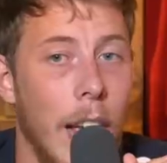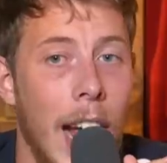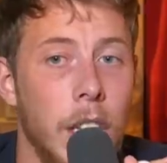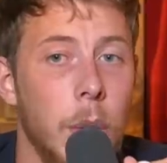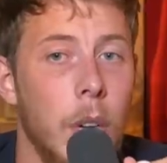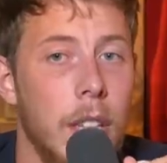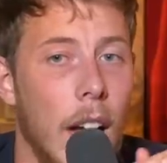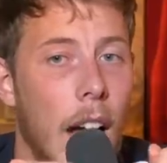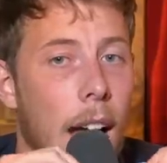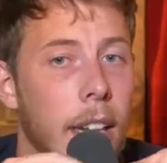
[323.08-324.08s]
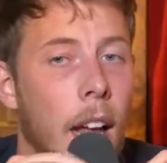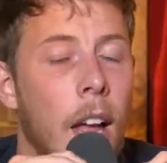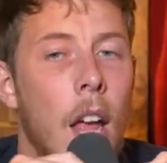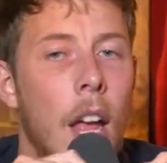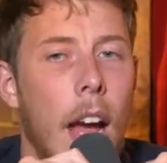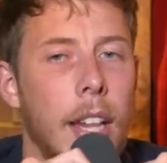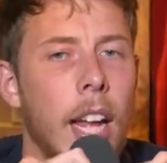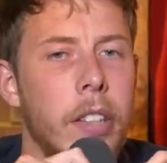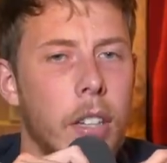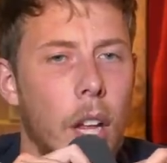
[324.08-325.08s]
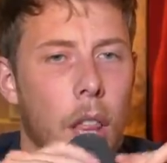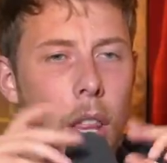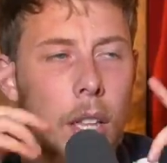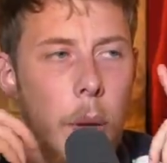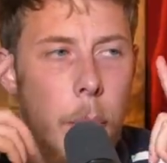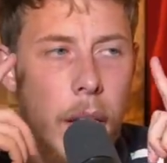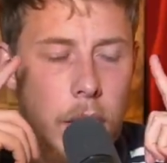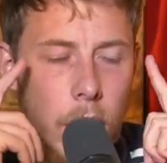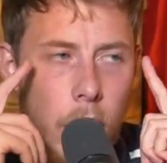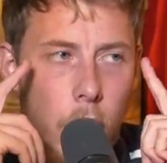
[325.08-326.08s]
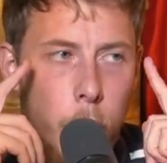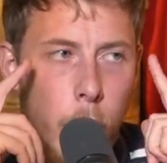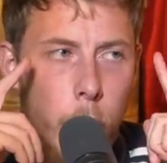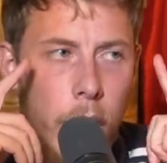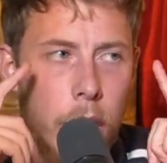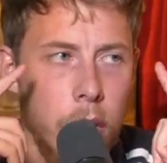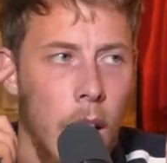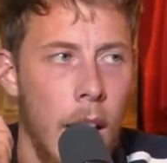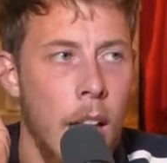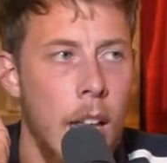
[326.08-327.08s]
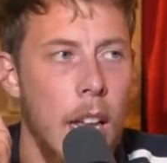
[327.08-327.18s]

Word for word: So they actually yeah. wanted to hide that. And that's another thing that makes it a little bit weird is that